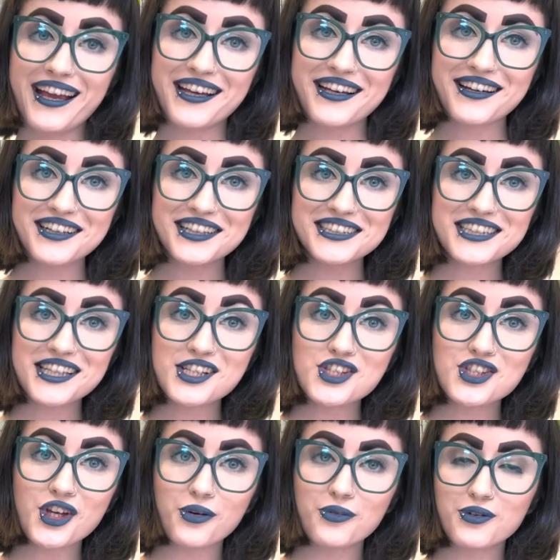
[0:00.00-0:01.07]
guys, it's
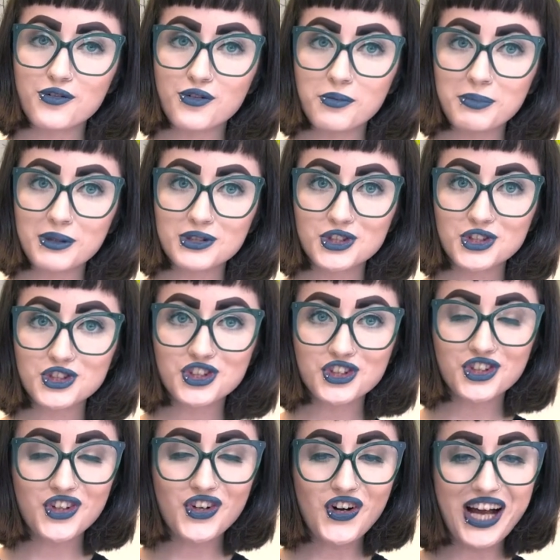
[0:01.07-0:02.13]
Sophie from Build Your
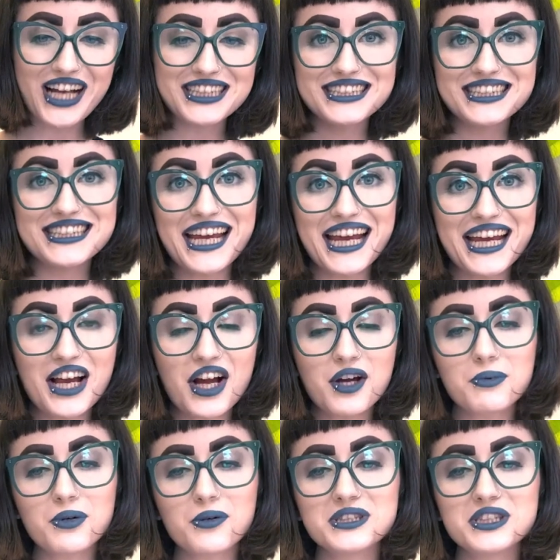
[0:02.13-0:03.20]
Jungle and today
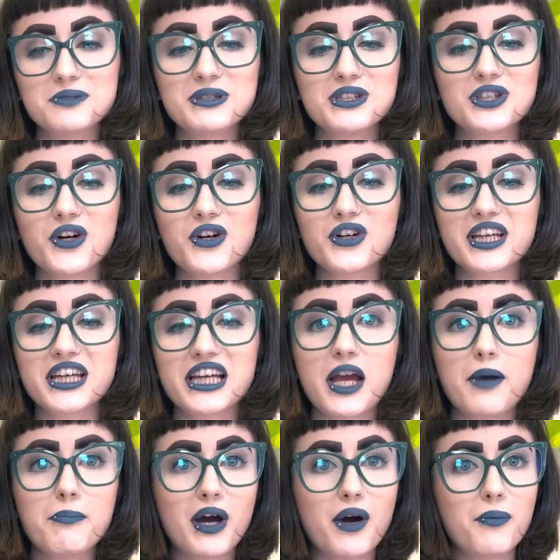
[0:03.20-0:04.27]
I'm going to be talking
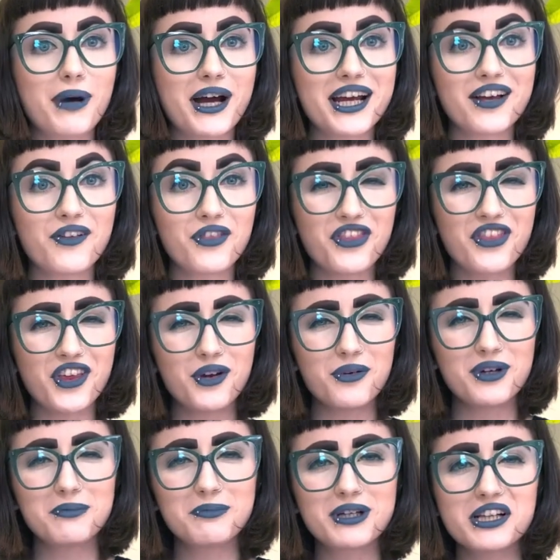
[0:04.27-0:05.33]
about my
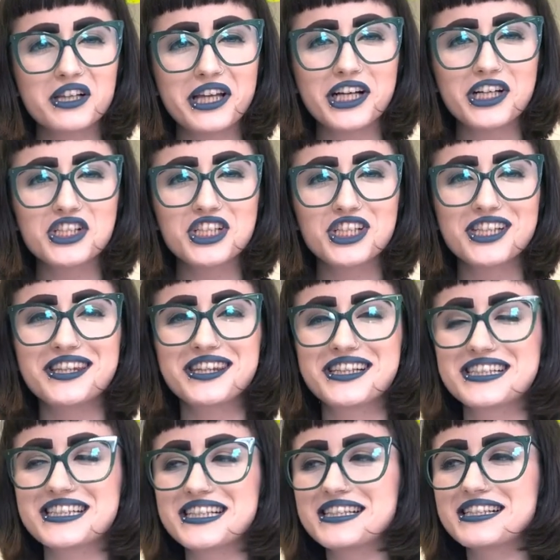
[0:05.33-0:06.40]
Anthurium collection.
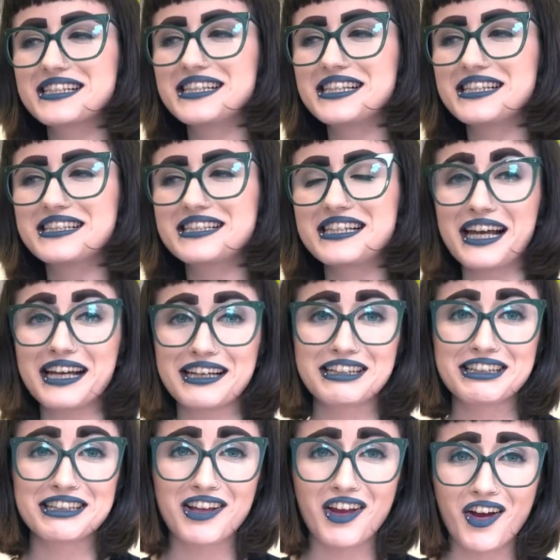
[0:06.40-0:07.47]
This is the
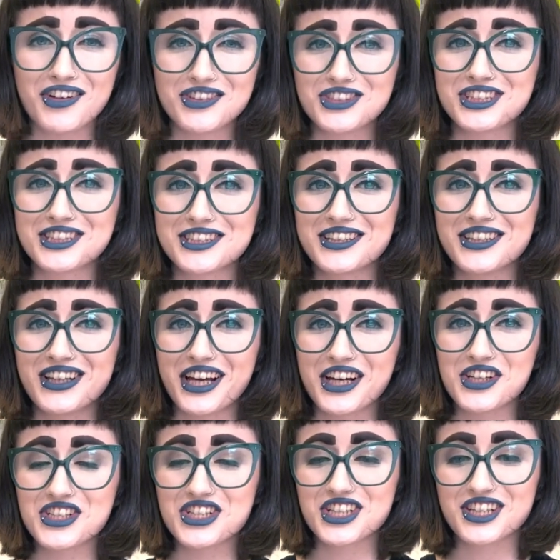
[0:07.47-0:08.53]
second largest
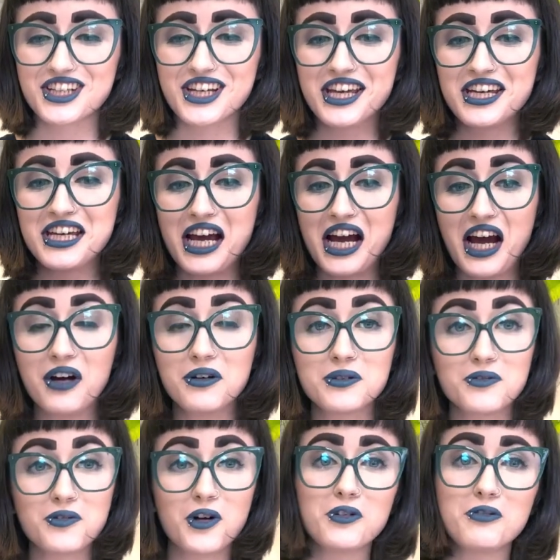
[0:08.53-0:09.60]
collection out
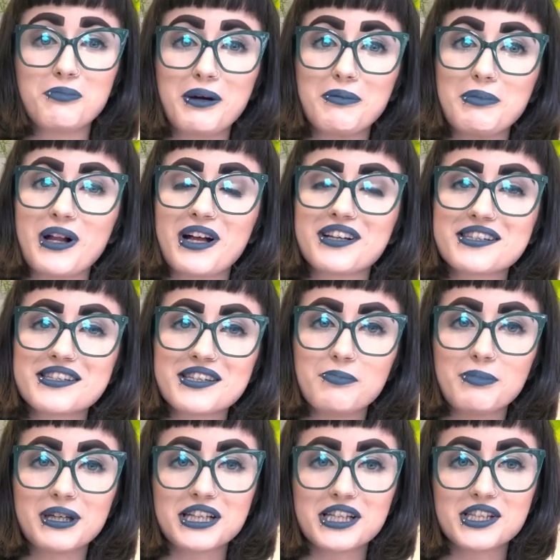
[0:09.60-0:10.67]
of all of my plants. The
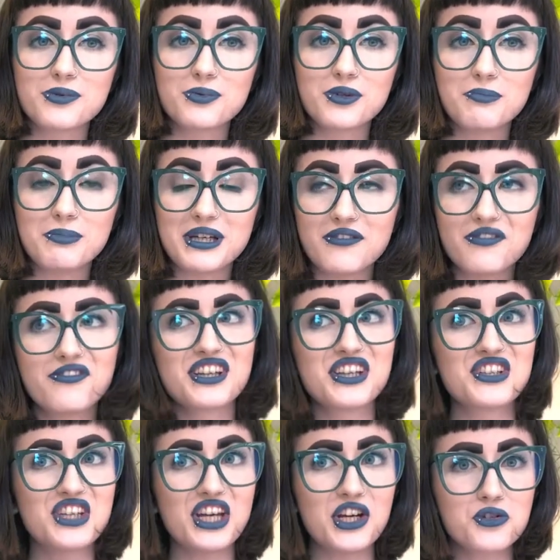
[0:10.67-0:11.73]
biggest would be
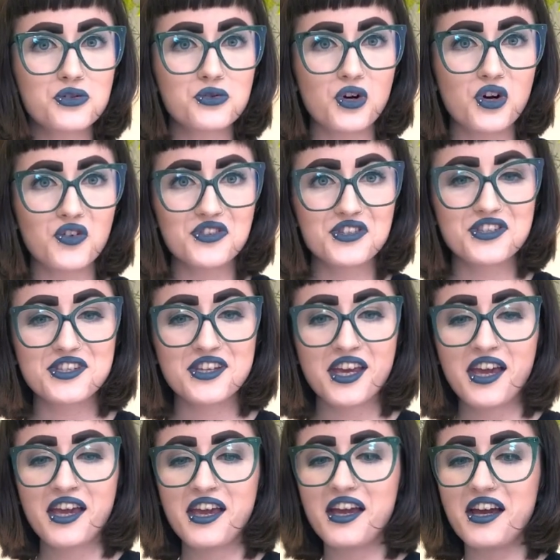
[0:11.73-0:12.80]
Philodendrons.
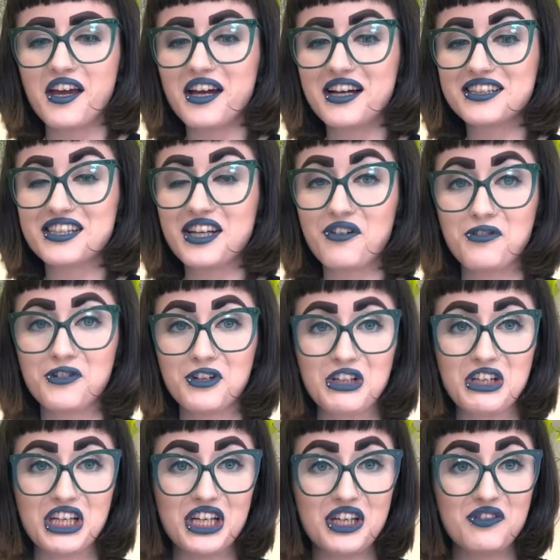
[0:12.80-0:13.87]
Uh, I
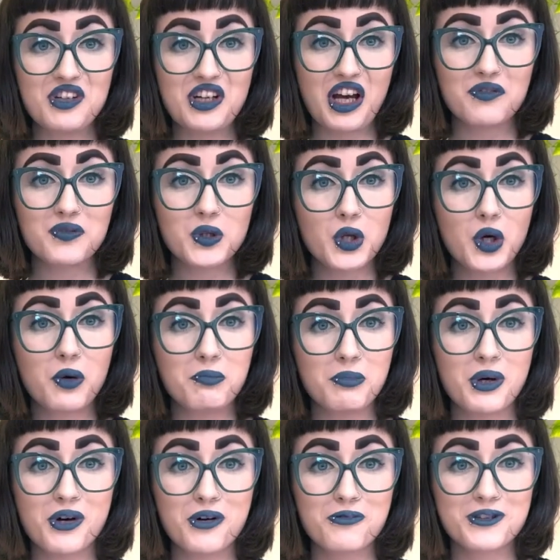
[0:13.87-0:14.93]
definitely even have a lot
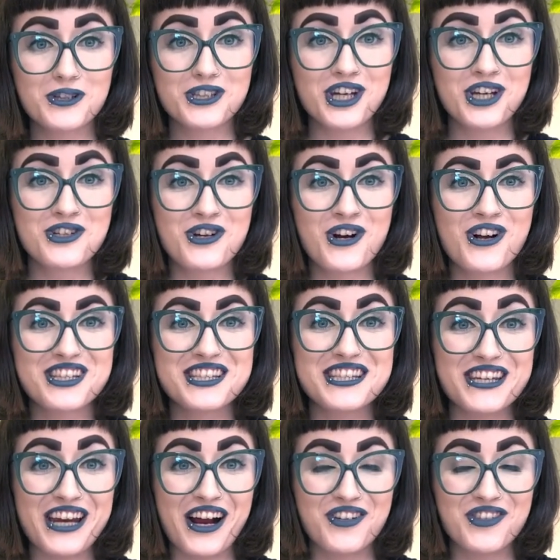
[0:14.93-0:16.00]
more Philodendrons
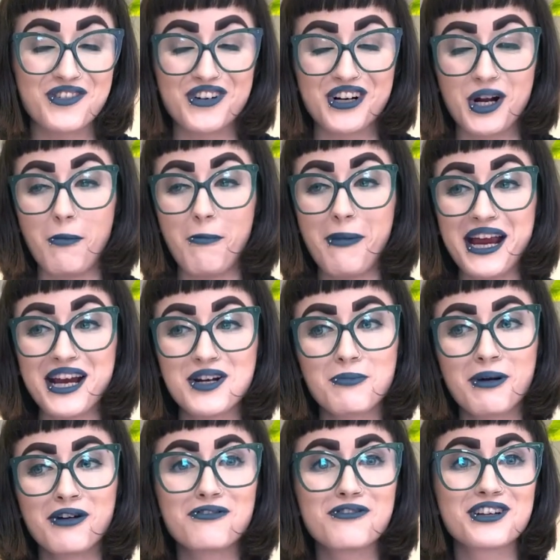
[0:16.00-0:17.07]
now than when I made
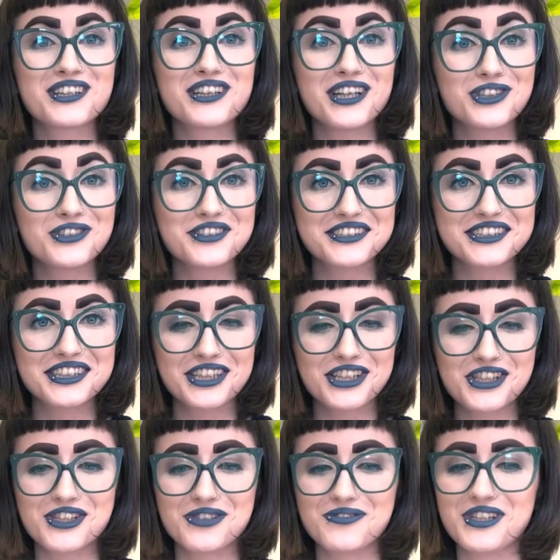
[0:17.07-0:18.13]
my Philodendron
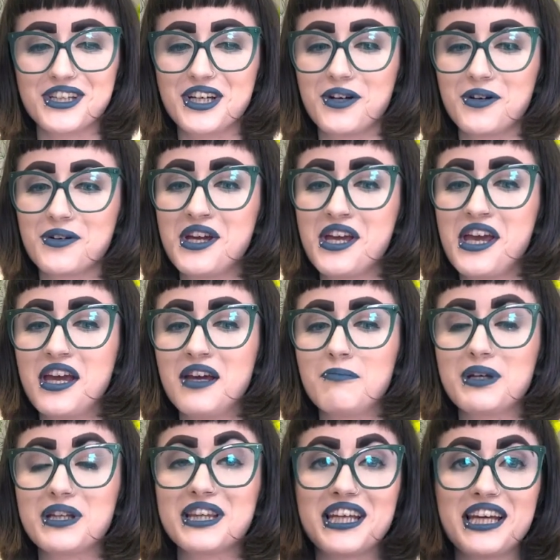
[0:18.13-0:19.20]
collection video.
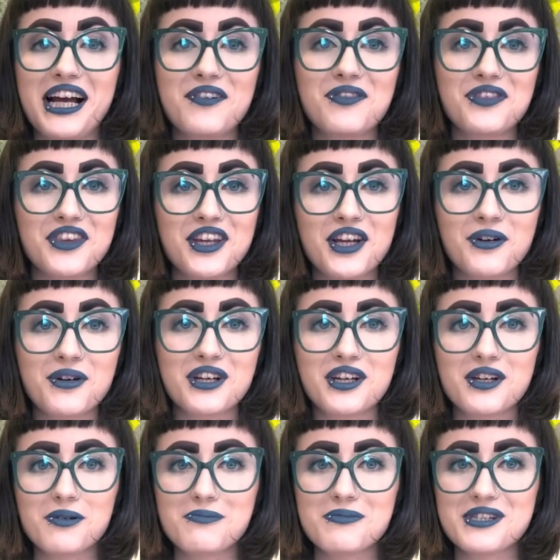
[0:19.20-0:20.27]
But the
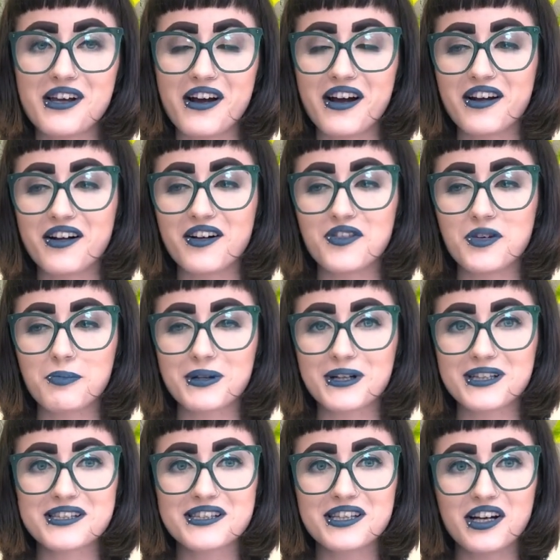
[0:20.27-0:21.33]
Anthuriums are the
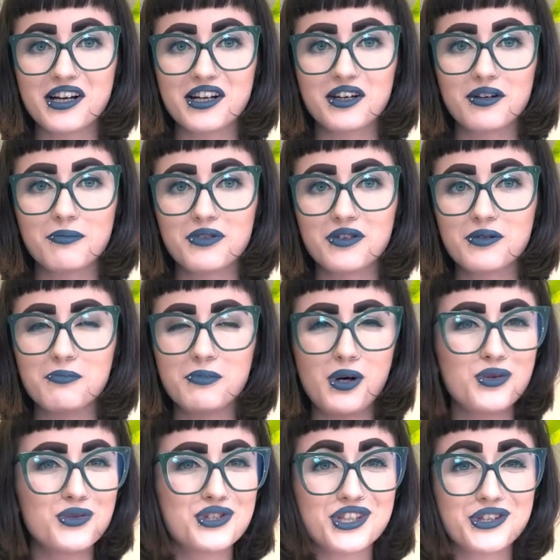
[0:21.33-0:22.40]
plants that I am the
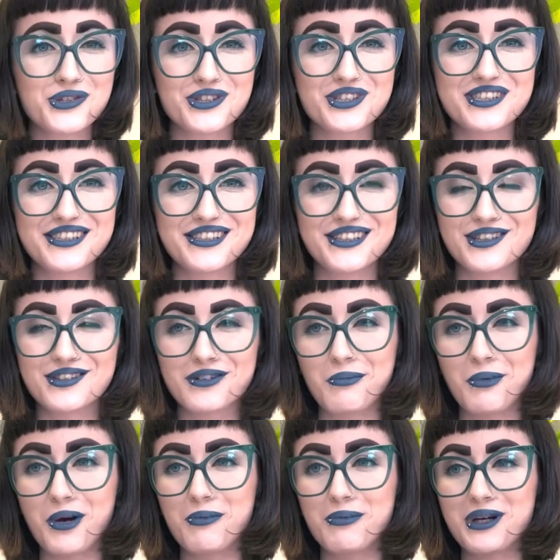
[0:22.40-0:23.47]
most interested in at the
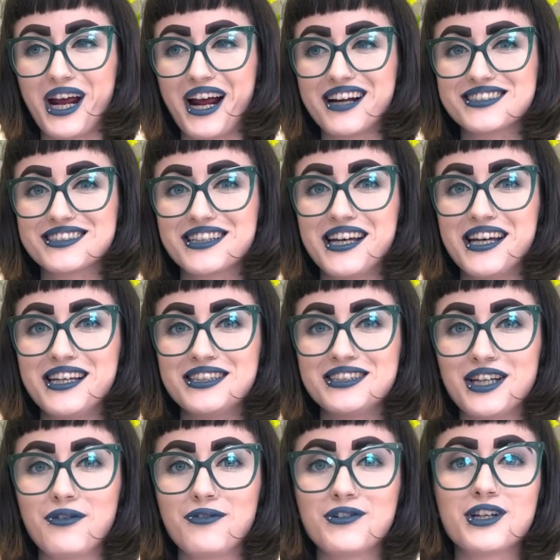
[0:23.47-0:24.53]
moment and
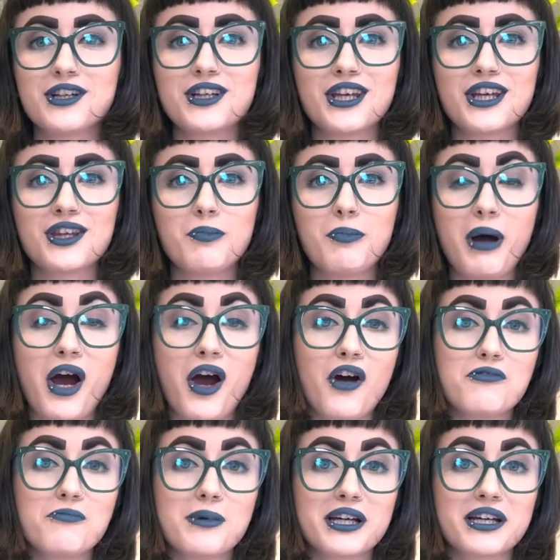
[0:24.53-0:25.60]
definitely the part
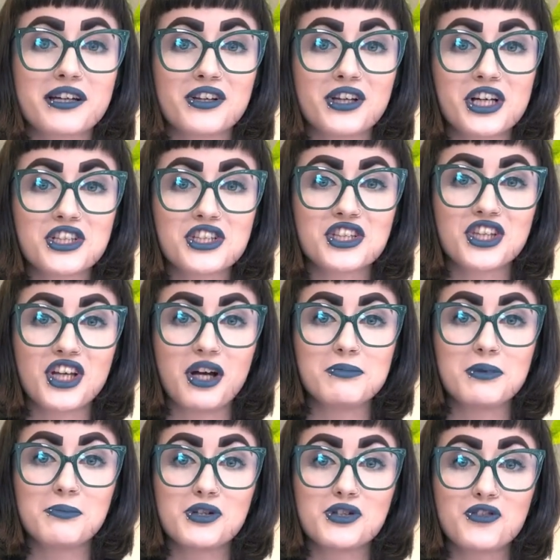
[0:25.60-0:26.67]
of my collection that I'm
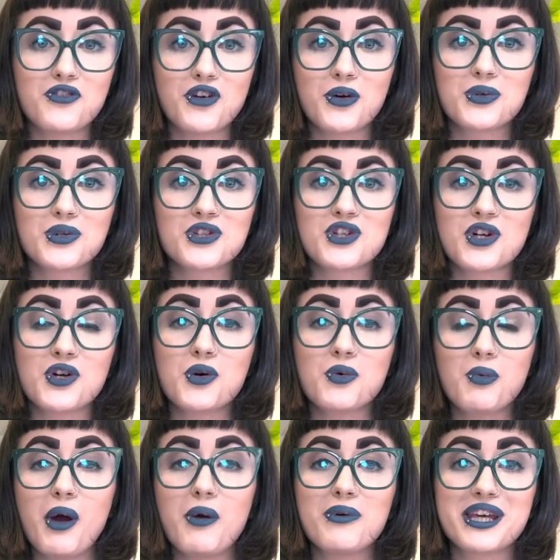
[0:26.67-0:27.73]
the most focused on
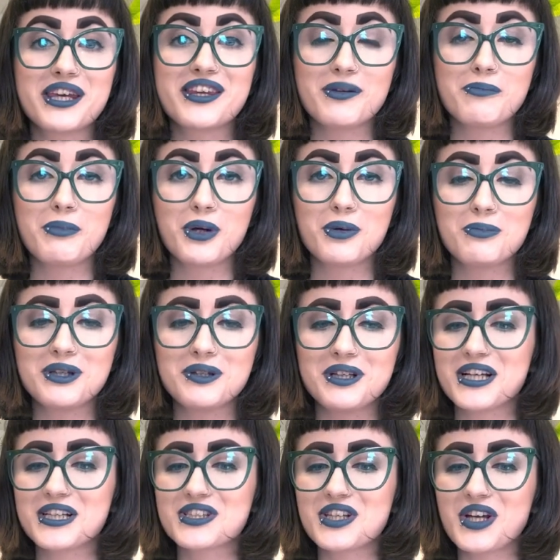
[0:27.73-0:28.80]
growing at the moment.
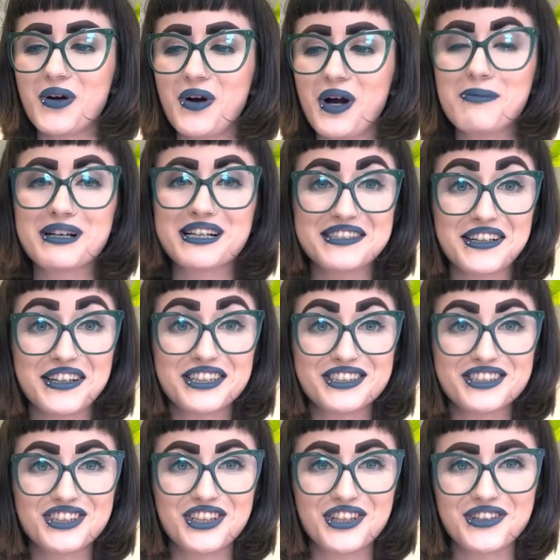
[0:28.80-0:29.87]
So I'm excited
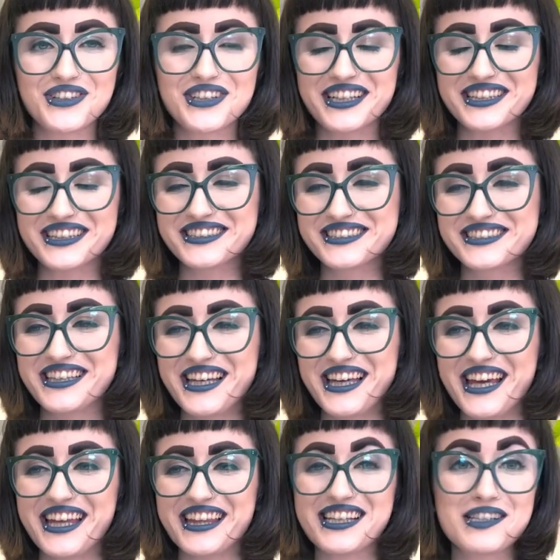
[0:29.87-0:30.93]
to show you guys
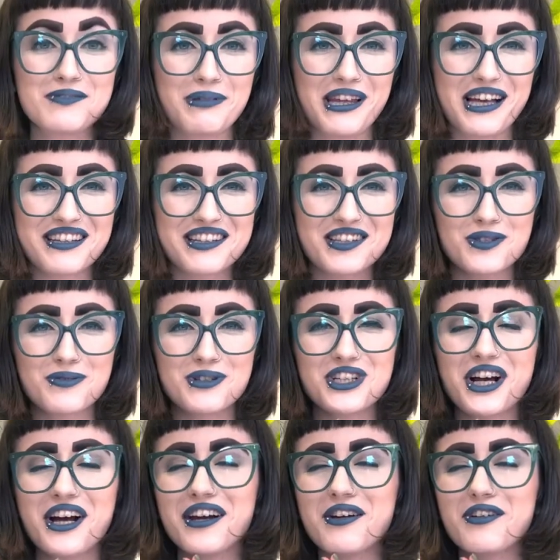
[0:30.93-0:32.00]
these plants, which
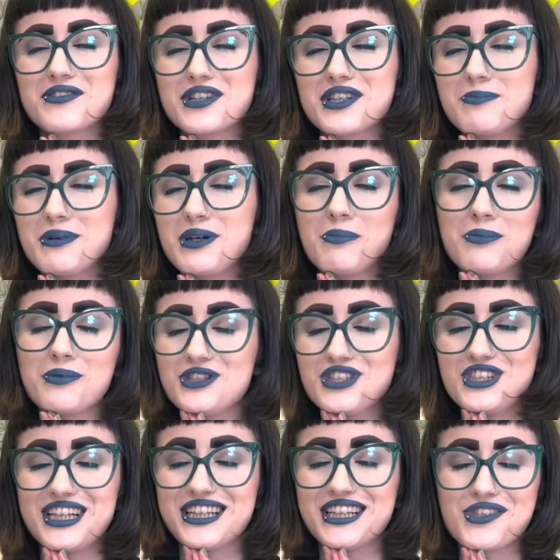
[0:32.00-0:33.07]
I have just been
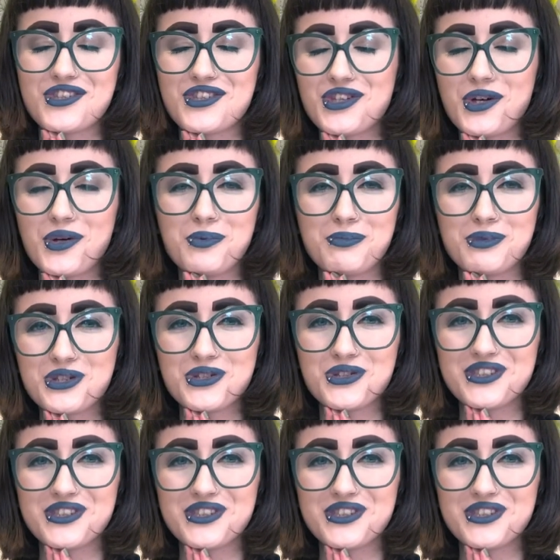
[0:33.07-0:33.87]
appreciating so much